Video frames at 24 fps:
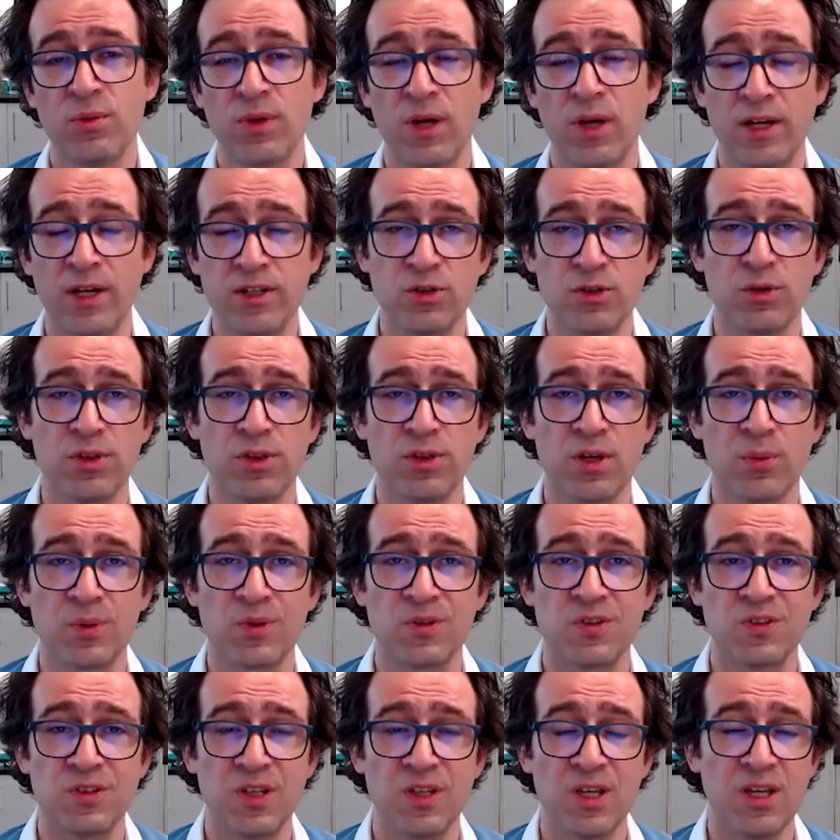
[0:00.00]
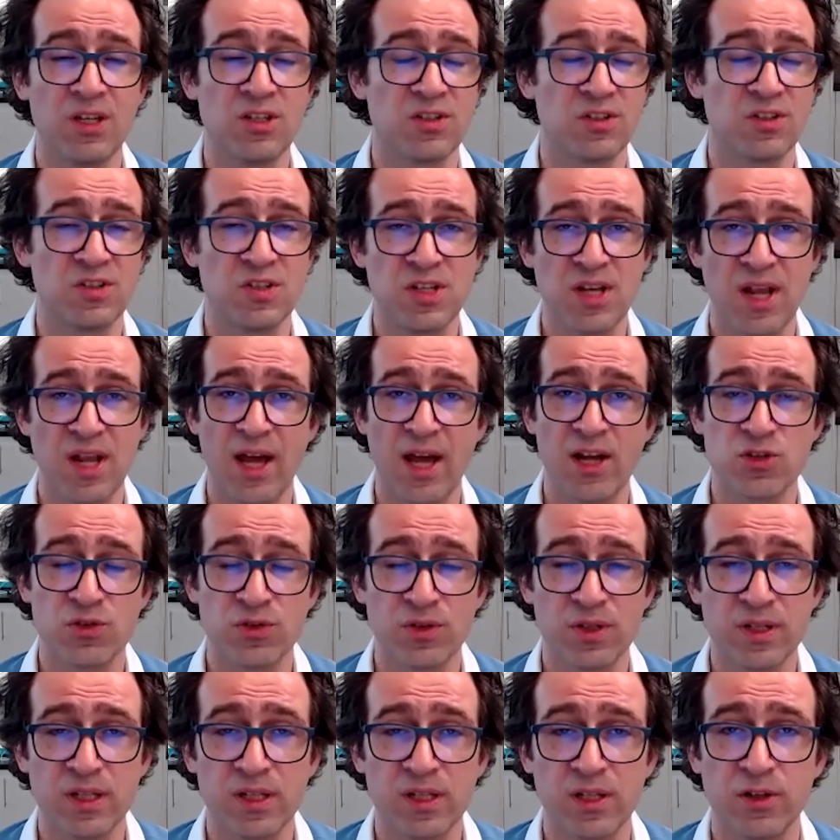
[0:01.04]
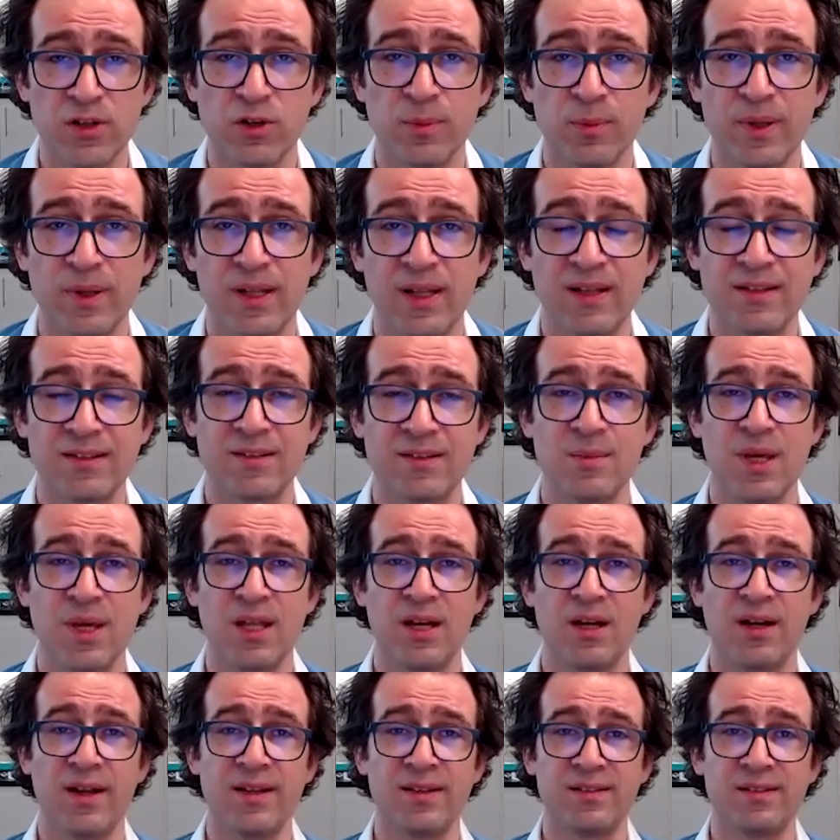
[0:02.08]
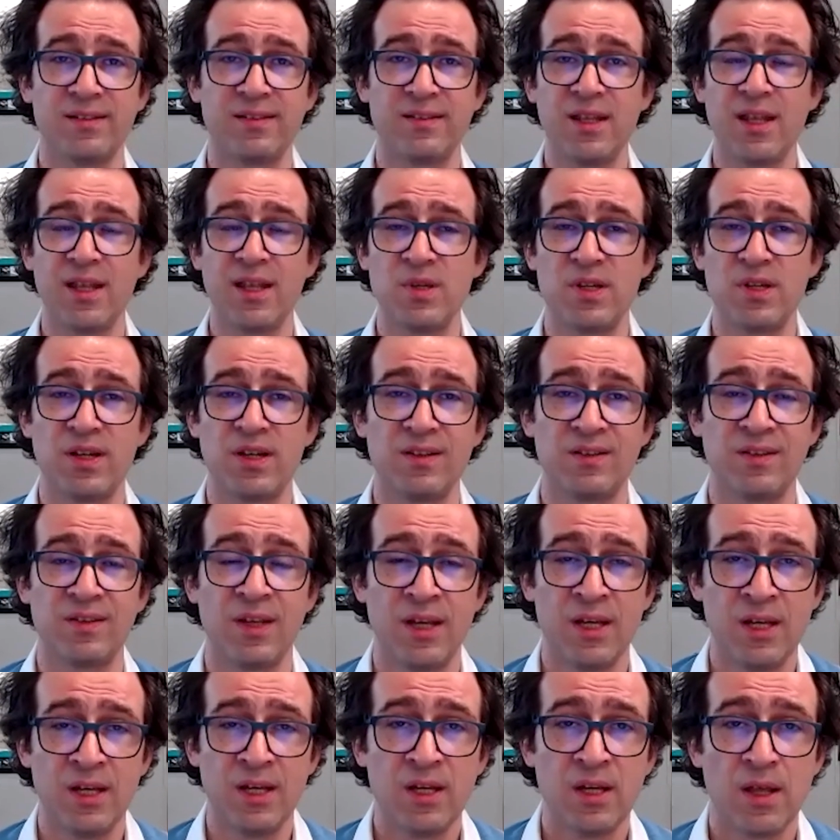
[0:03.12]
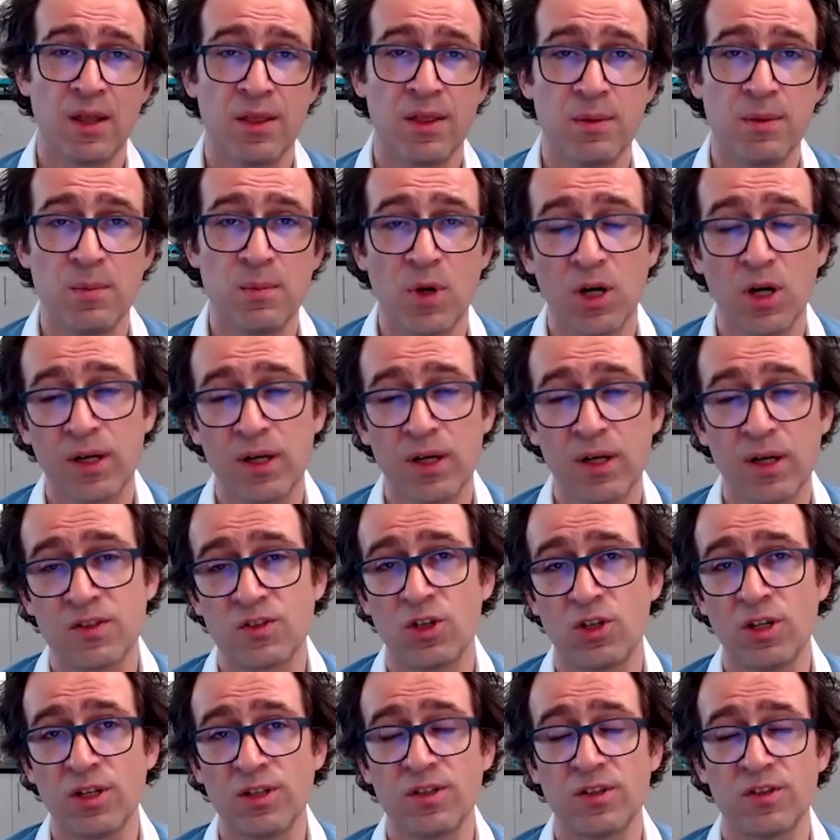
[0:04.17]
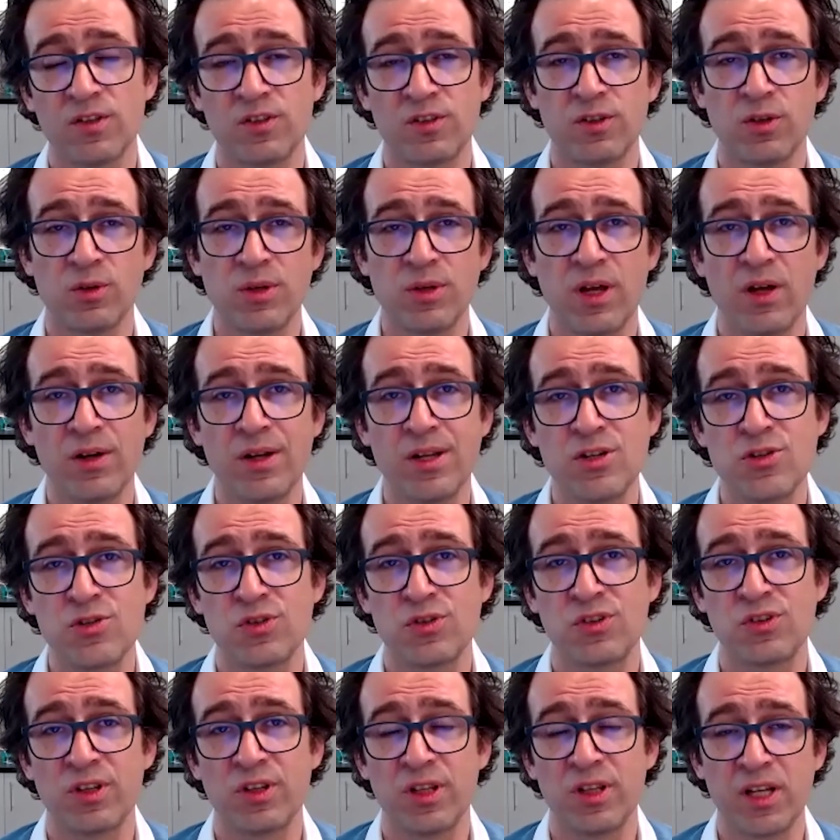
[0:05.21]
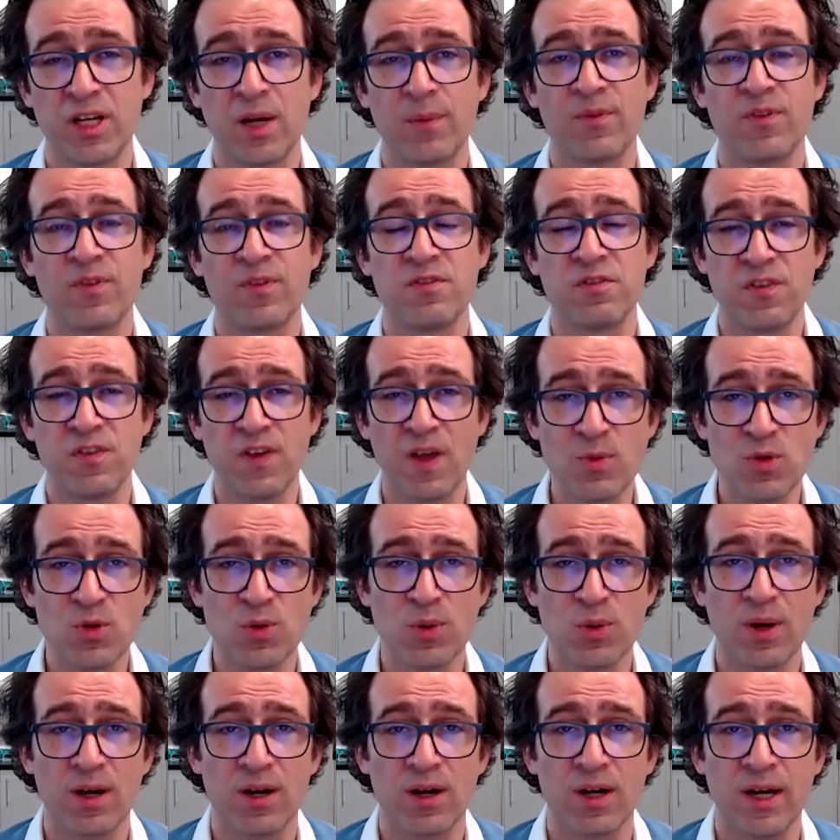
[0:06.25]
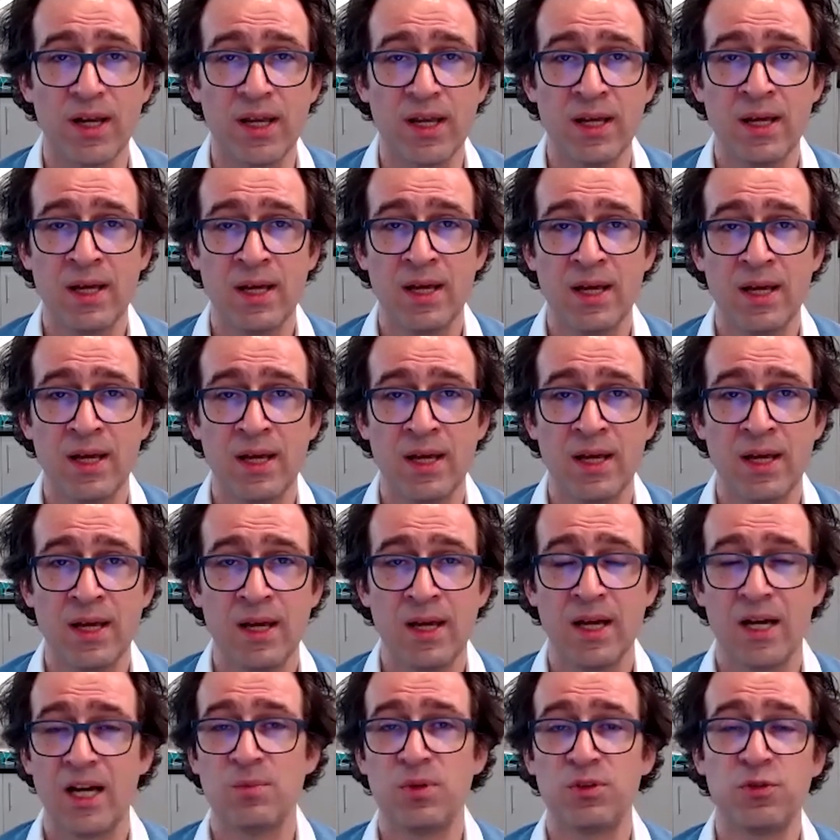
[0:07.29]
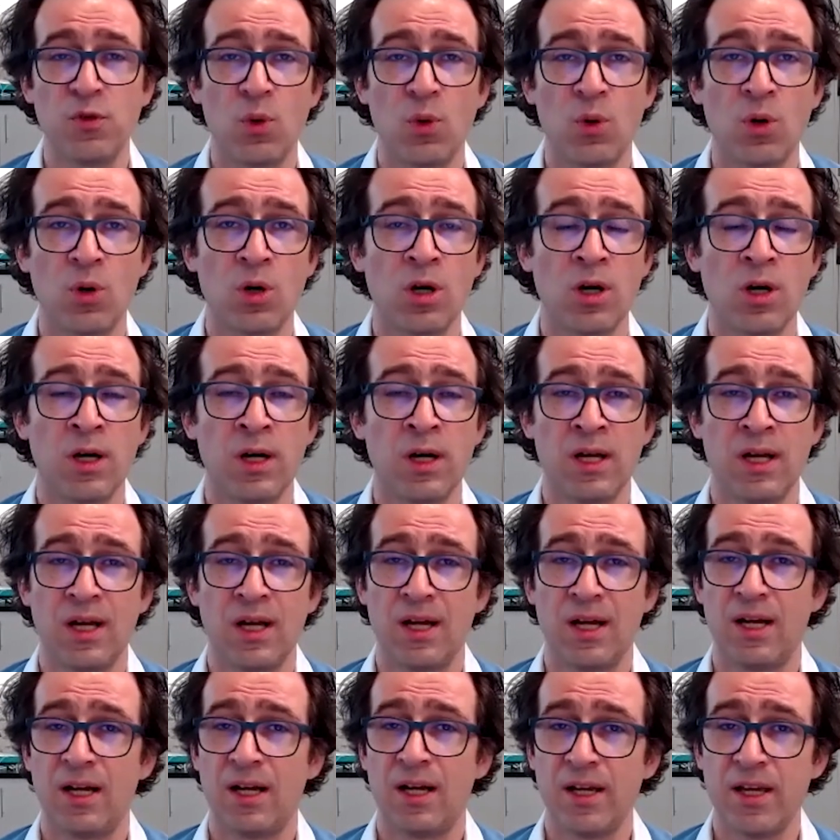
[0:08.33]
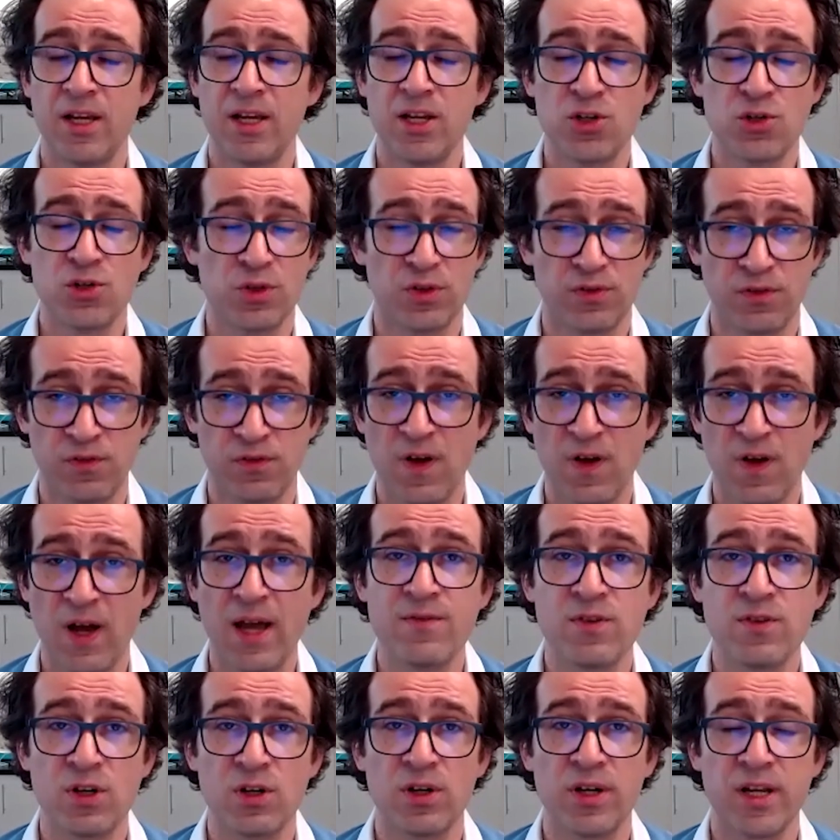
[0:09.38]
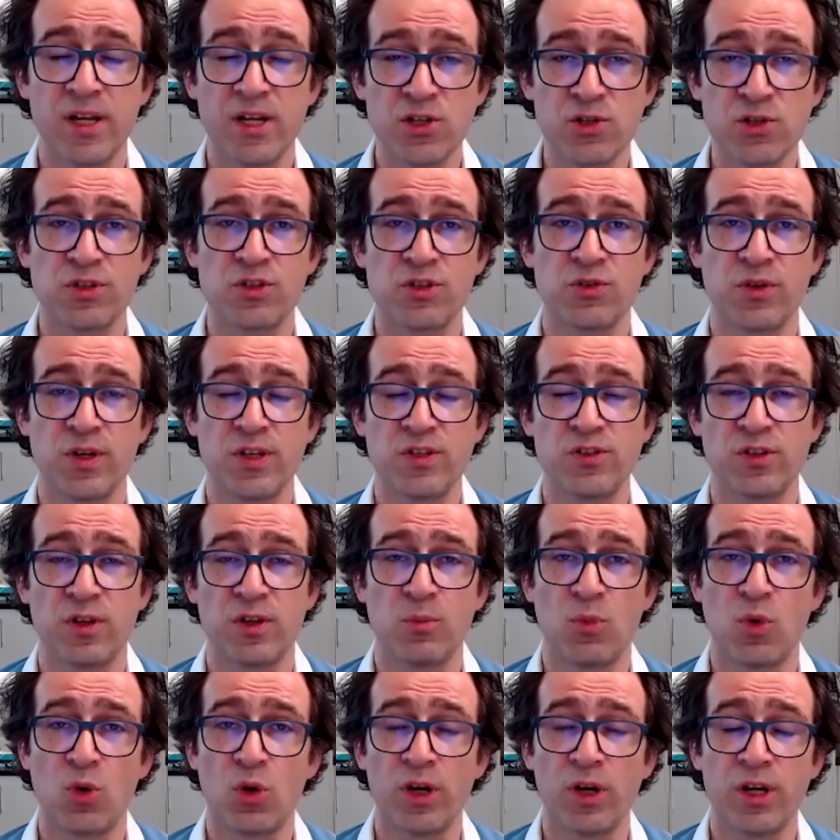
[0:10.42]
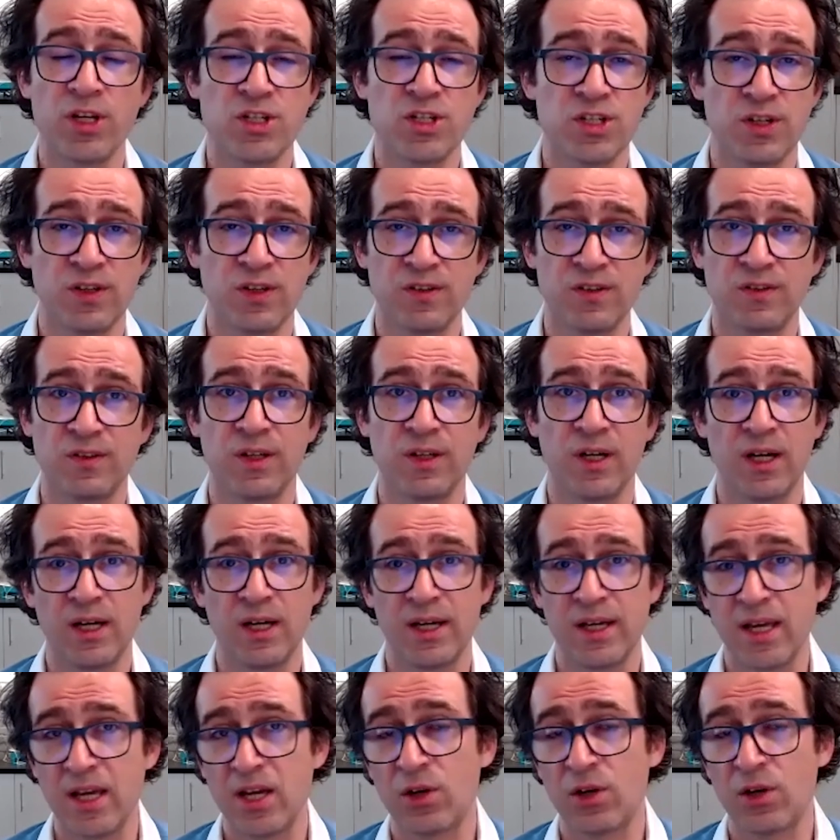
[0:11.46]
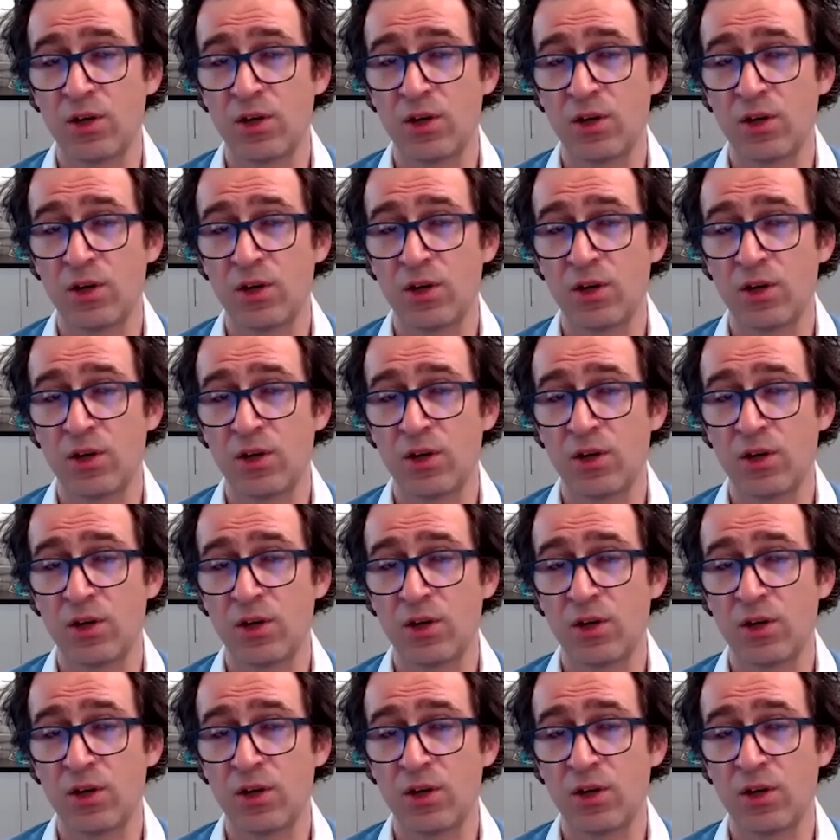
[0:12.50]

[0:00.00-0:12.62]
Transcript: So I do think we're seeing just naturally a little bit less demand. And I say that because the market started to slow down, interestingly enough, in February before 5-year interest rates on mortgages